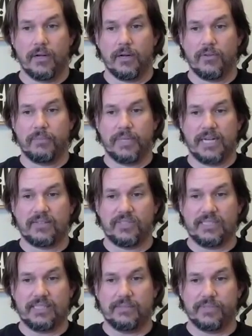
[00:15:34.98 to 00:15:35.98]
are the
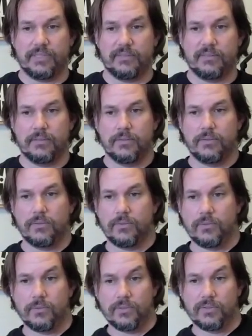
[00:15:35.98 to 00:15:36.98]
blocks even,
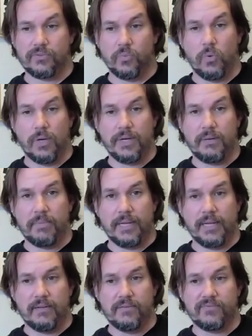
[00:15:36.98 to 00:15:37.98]
or is one
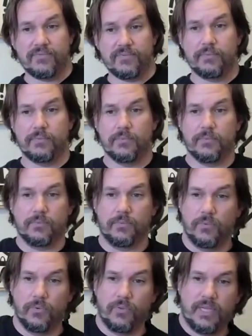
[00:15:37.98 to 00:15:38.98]
above
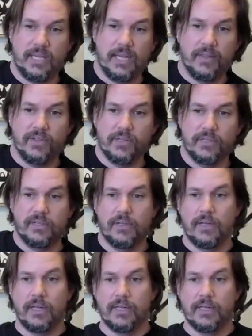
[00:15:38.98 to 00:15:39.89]
or the other?